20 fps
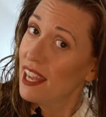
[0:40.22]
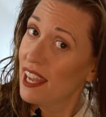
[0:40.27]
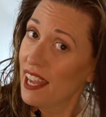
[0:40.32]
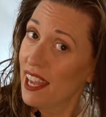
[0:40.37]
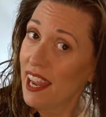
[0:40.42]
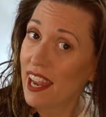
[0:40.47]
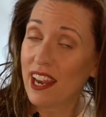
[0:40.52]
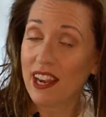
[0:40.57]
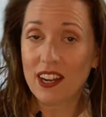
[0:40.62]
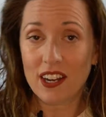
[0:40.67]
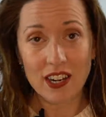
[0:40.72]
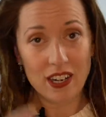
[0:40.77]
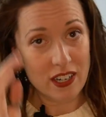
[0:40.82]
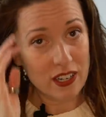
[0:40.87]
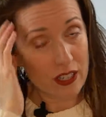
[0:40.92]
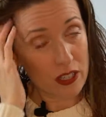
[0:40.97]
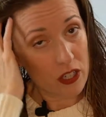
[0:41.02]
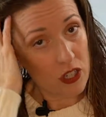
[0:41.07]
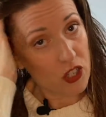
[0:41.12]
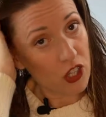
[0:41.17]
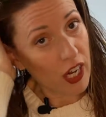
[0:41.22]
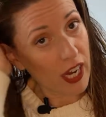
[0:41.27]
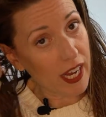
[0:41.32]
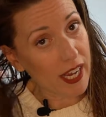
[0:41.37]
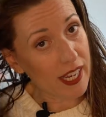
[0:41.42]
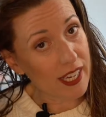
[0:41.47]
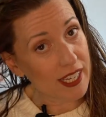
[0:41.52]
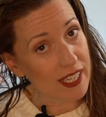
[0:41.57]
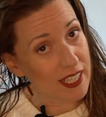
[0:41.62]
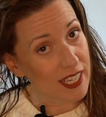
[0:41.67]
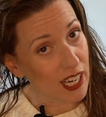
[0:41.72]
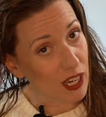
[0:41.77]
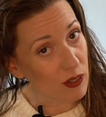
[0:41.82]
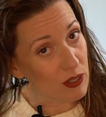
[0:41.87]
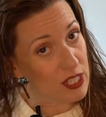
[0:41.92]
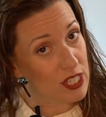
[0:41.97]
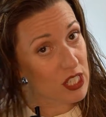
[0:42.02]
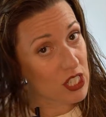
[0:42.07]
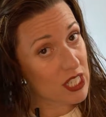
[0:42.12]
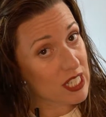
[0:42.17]
hair dried and now
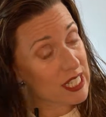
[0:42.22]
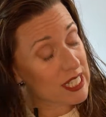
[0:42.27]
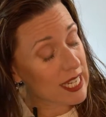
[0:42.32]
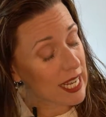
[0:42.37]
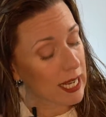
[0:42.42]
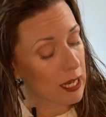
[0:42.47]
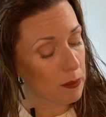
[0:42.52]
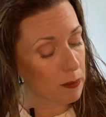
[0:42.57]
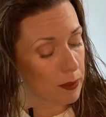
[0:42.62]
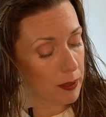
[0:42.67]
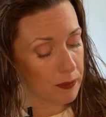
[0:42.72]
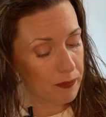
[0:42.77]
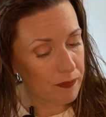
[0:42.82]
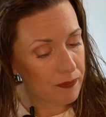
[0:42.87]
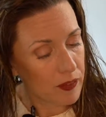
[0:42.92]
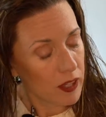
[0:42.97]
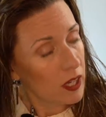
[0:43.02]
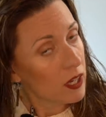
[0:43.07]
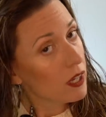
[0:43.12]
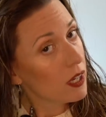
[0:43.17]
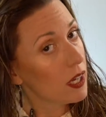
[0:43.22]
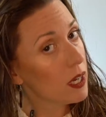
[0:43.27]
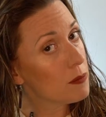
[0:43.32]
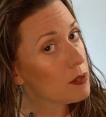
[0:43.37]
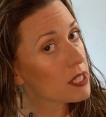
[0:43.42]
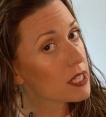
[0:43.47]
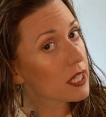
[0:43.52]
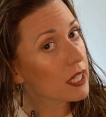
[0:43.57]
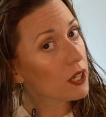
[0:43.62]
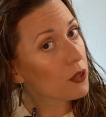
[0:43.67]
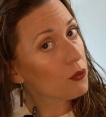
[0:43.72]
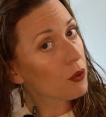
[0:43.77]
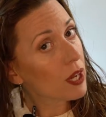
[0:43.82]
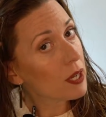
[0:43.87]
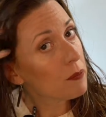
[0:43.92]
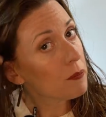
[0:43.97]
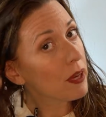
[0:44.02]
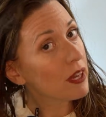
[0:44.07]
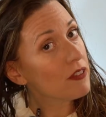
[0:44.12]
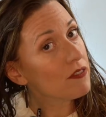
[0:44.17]
it's just damp. I'm just gonna
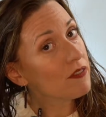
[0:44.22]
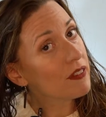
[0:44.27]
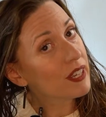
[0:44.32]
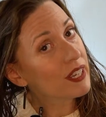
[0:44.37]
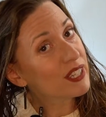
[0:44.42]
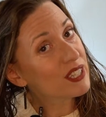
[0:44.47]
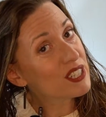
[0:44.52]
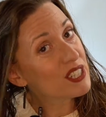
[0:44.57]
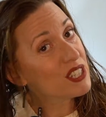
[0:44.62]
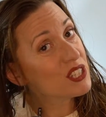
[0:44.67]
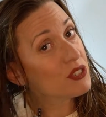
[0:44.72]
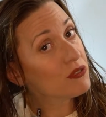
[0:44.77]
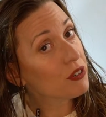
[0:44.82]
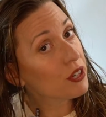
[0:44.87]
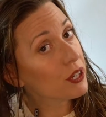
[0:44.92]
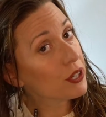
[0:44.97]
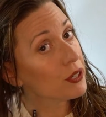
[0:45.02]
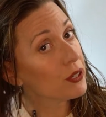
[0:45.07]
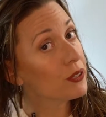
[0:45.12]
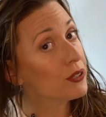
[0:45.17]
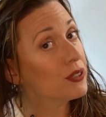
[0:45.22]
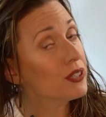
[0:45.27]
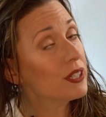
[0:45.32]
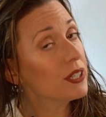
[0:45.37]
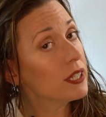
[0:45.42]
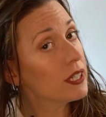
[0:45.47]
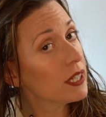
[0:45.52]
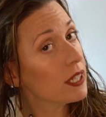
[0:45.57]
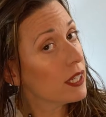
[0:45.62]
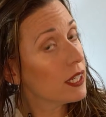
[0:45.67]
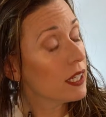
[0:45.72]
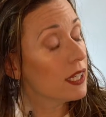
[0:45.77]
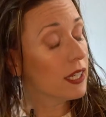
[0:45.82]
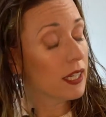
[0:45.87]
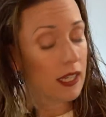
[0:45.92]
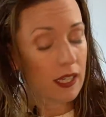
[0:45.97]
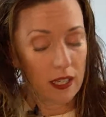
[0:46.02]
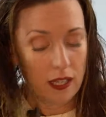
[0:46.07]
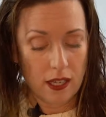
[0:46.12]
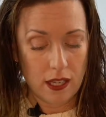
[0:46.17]
run my fingers through
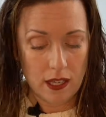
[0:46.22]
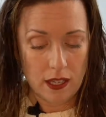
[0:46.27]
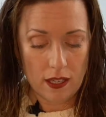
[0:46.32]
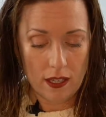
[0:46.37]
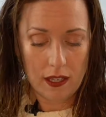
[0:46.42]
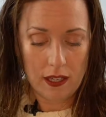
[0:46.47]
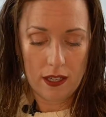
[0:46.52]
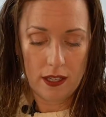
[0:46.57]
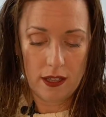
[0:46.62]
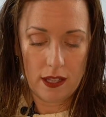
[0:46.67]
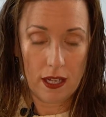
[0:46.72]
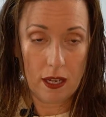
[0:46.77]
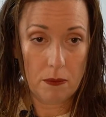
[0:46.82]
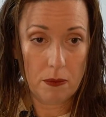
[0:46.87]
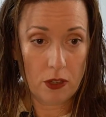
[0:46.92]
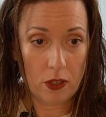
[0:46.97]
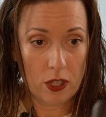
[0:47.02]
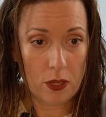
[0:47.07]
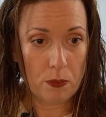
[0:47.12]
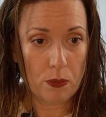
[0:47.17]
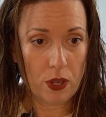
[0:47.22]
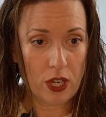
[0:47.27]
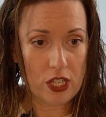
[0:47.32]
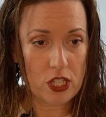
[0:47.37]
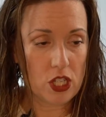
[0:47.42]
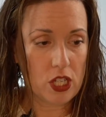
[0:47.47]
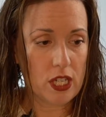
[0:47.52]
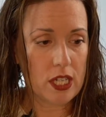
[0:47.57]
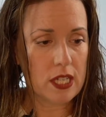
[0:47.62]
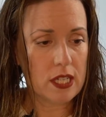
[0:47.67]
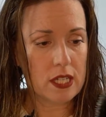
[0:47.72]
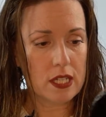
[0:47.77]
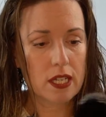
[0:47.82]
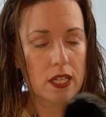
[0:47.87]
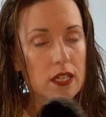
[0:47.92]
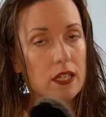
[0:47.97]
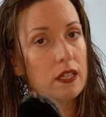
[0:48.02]
and then I'm going to brush it.